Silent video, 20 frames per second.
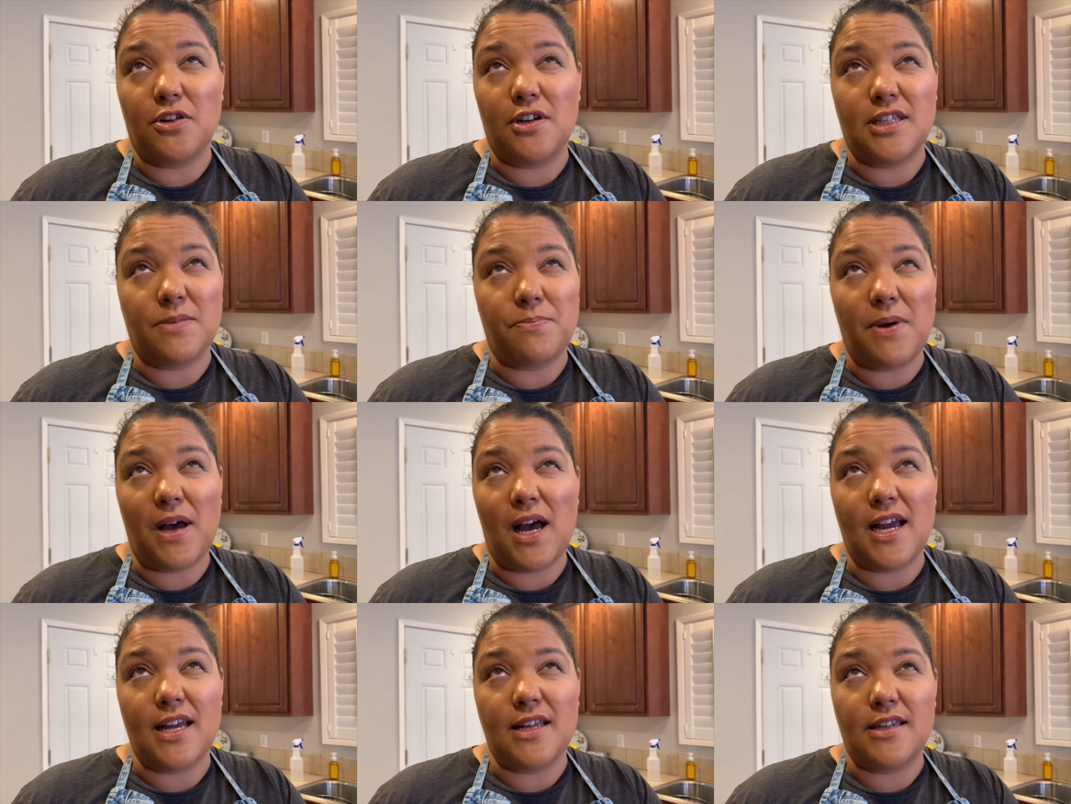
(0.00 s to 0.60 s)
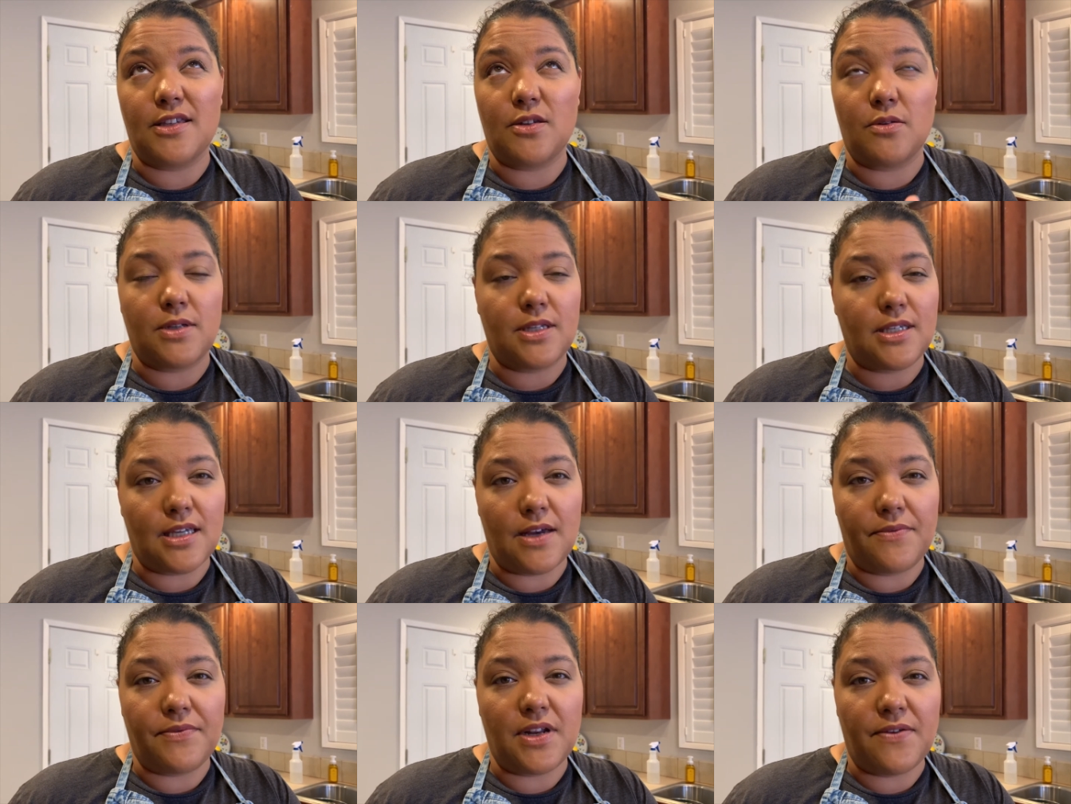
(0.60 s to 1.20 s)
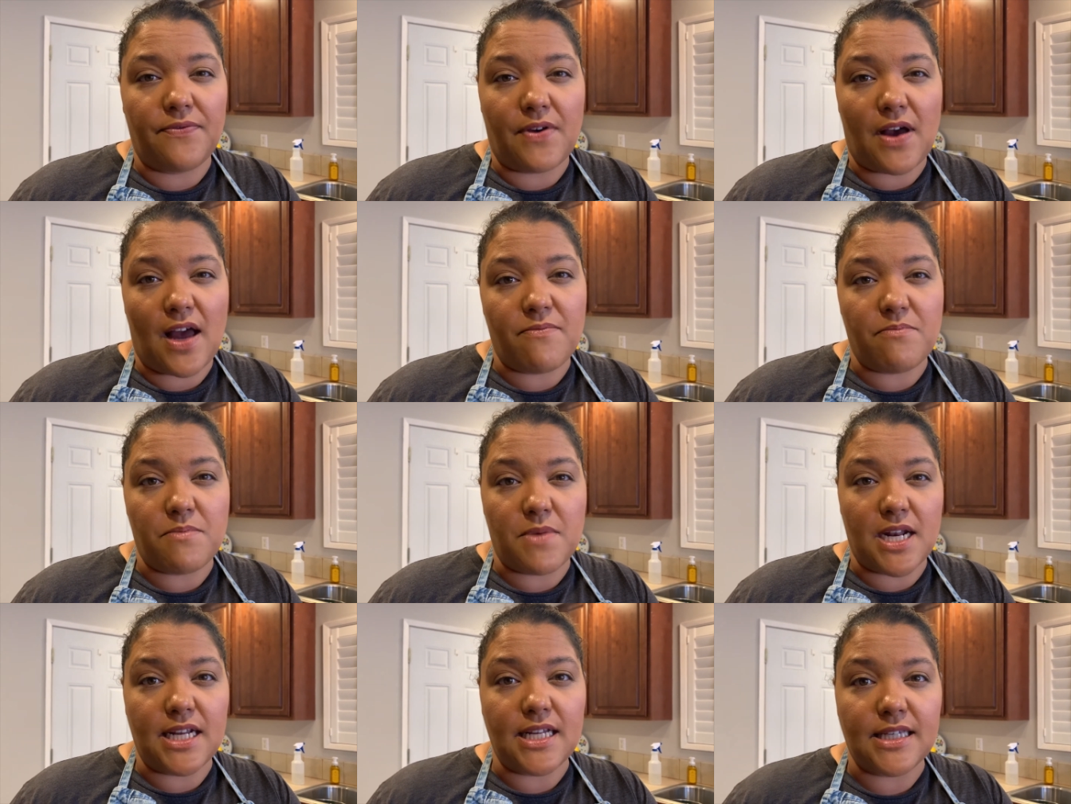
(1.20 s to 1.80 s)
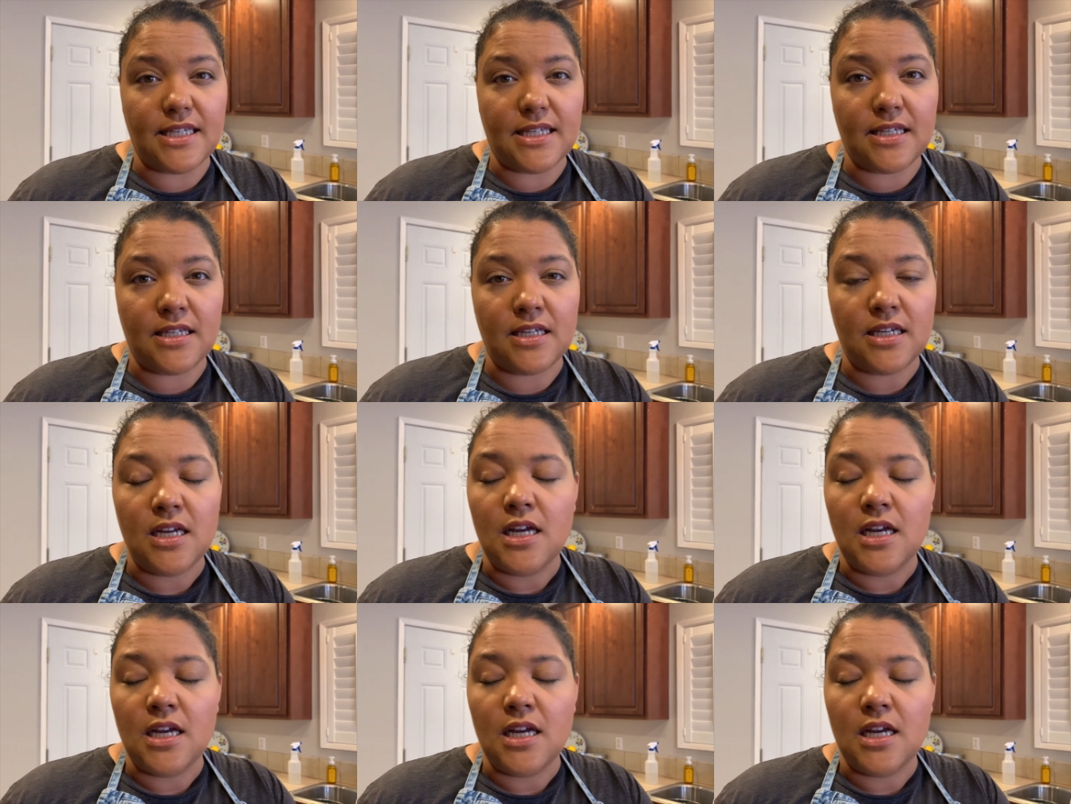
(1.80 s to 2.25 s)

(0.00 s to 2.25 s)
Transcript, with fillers: It's pints, so it's 75 minutes.